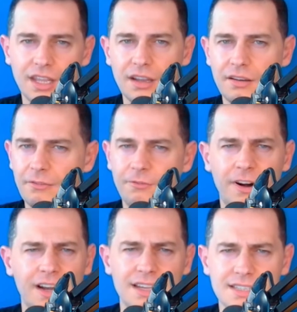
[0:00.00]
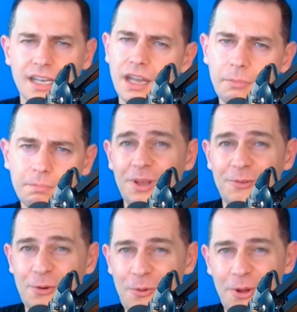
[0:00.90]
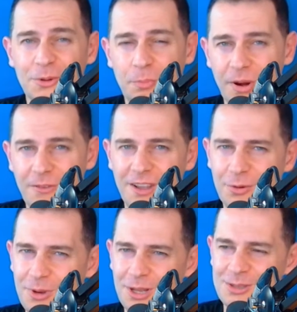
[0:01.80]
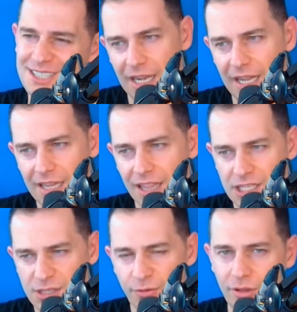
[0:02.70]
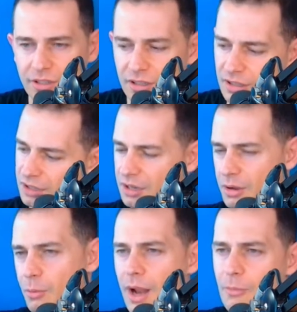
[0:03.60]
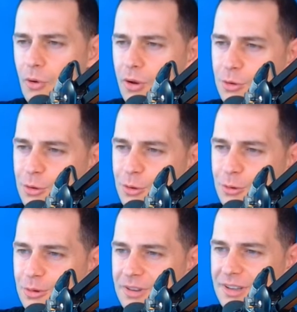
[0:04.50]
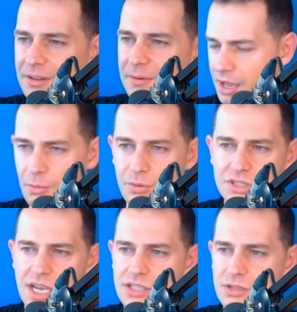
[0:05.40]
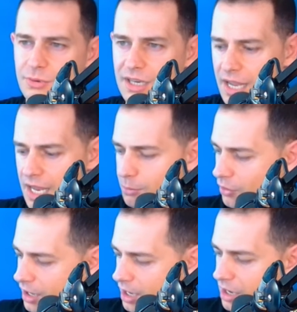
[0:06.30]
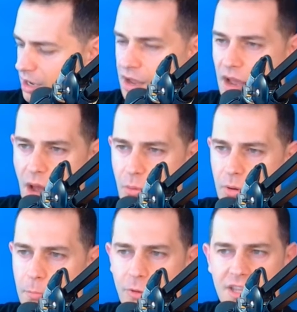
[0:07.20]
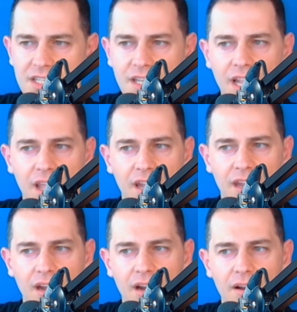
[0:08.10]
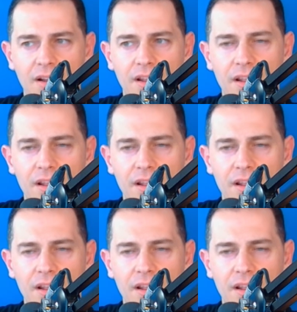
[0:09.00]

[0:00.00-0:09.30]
thing, very easy tip, if you want to prevent Windows deleting this folder, what I'm going to do, I will just rename, okay? I will put this 10 here.